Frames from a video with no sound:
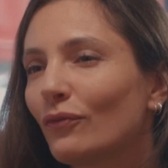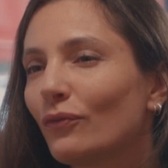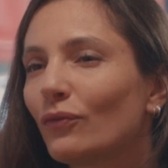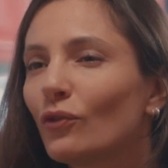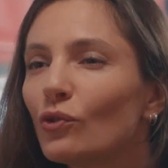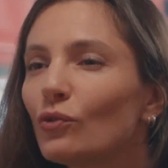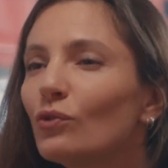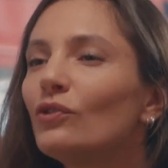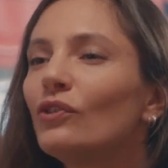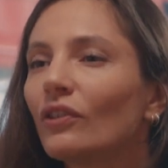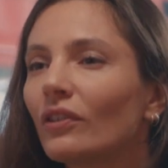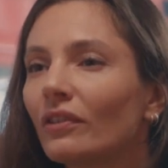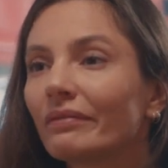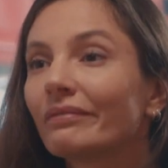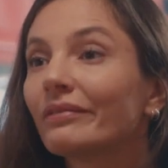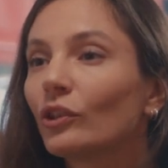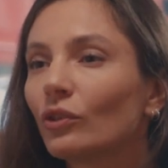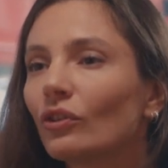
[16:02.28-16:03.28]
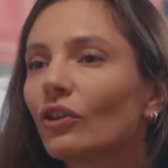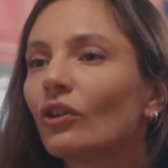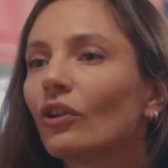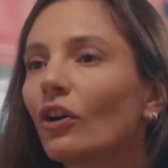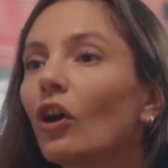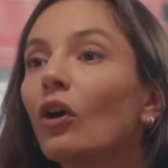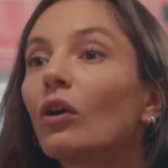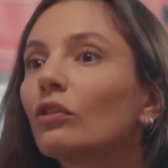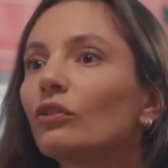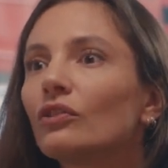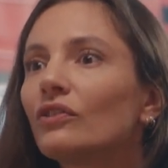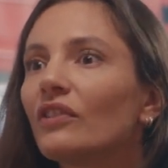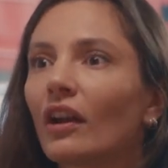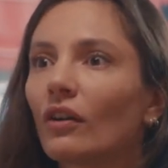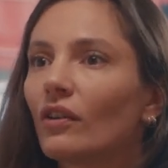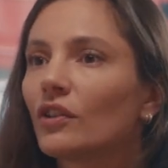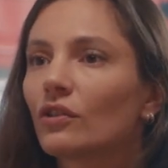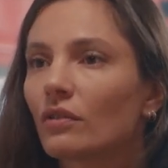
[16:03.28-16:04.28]
flood, you know, all the
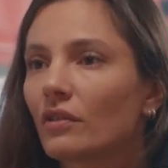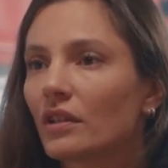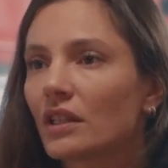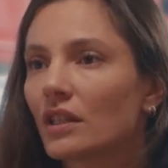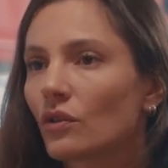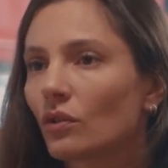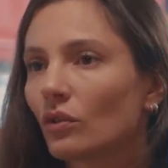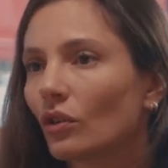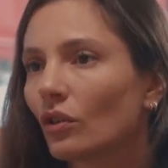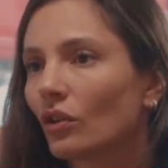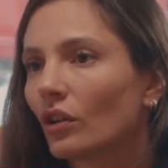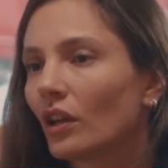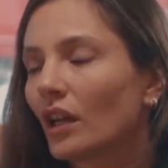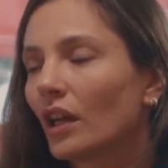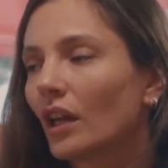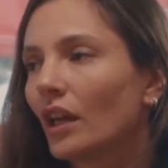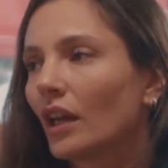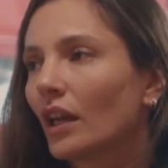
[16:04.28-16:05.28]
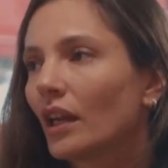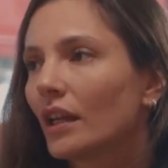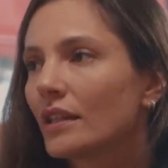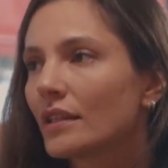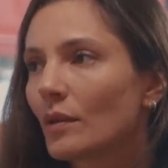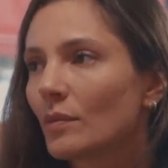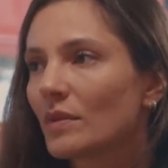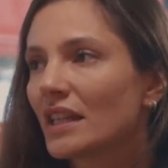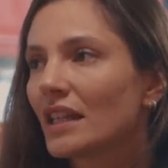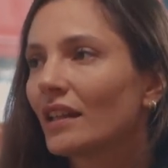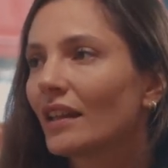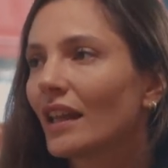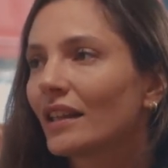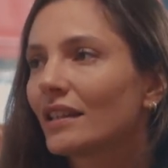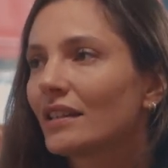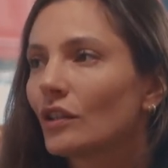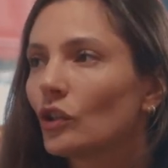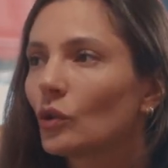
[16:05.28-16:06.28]
territories, you know. It's something
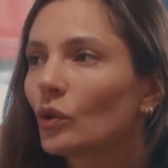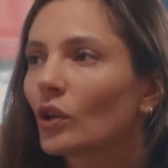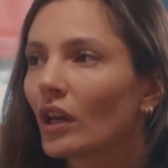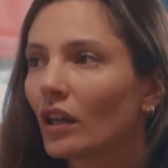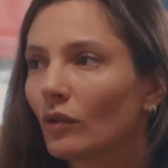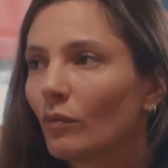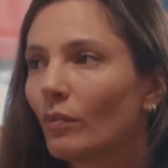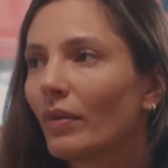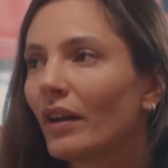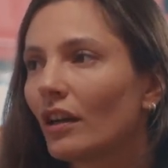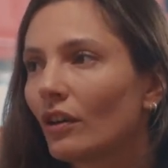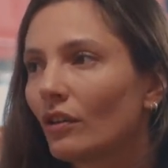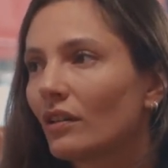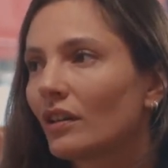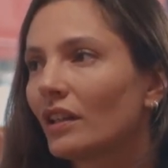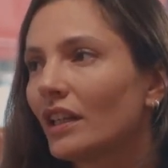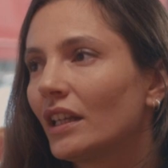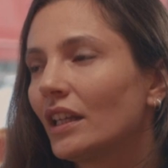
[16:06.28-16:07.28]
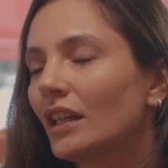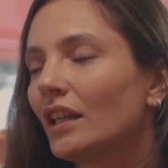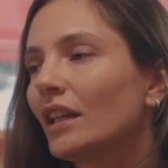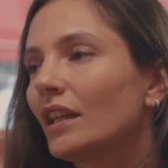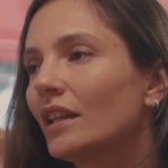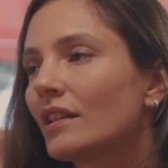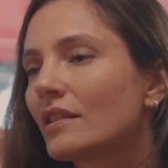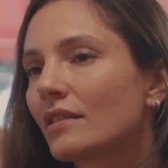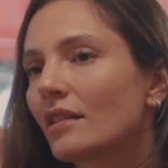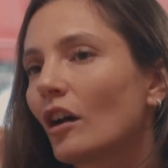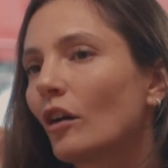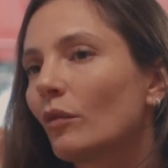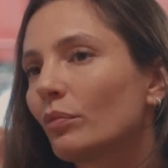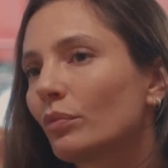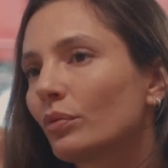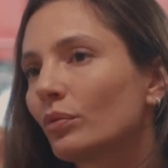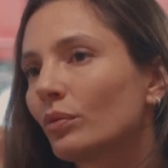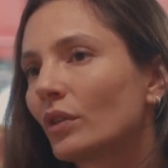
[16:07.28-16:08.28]
that you can barely stop,
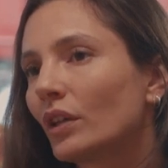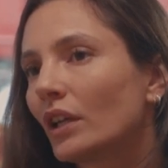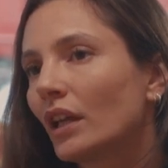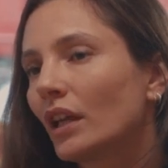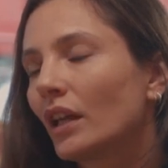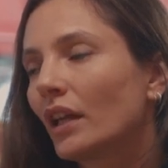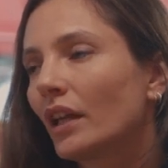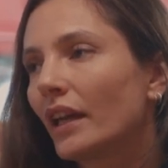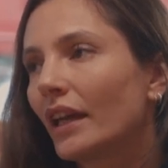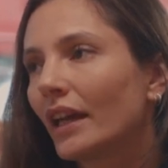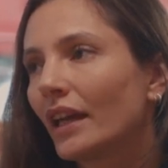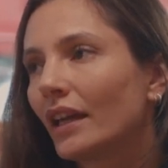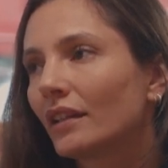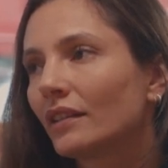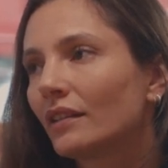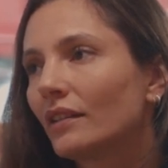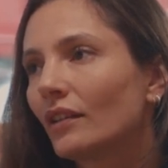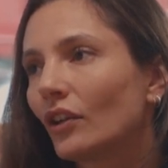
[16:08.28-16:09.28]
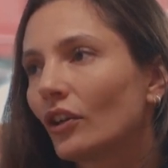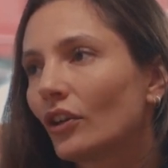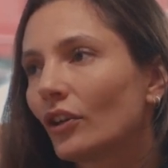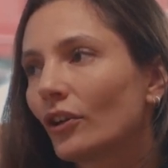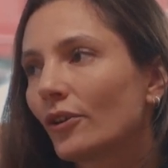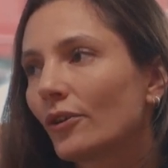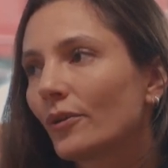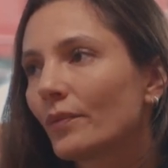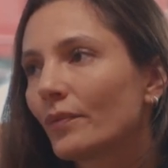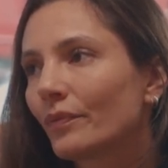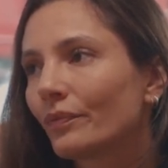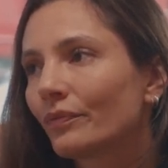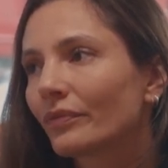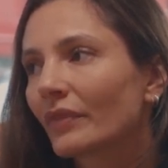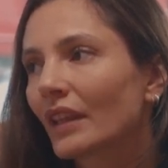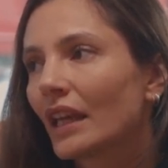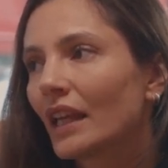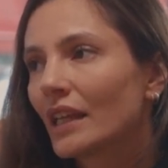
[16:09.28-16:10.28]
and
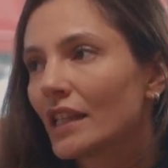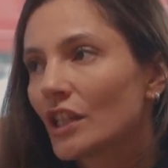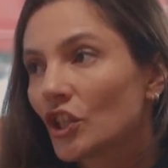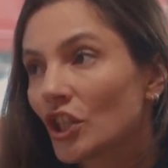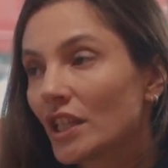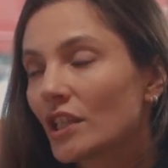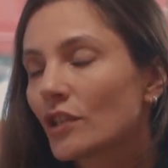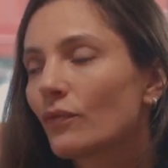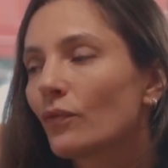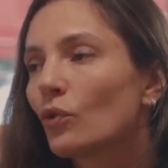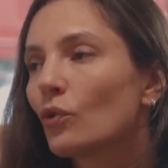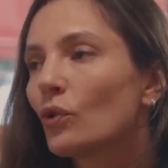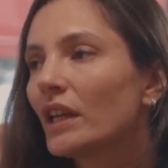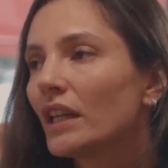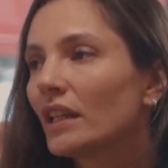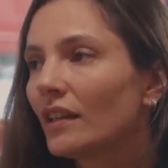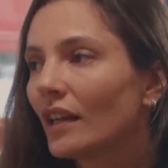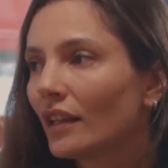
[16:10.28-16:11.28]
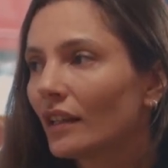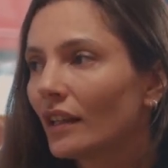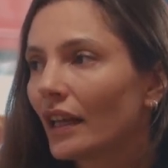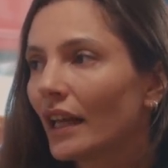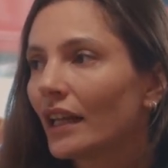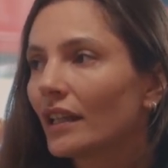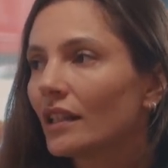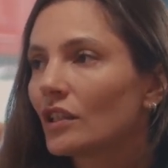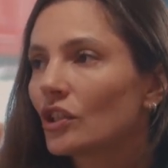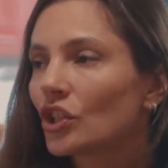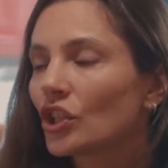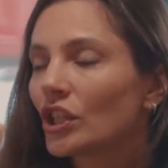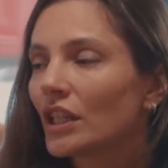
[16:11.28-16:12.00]
she's fluid, and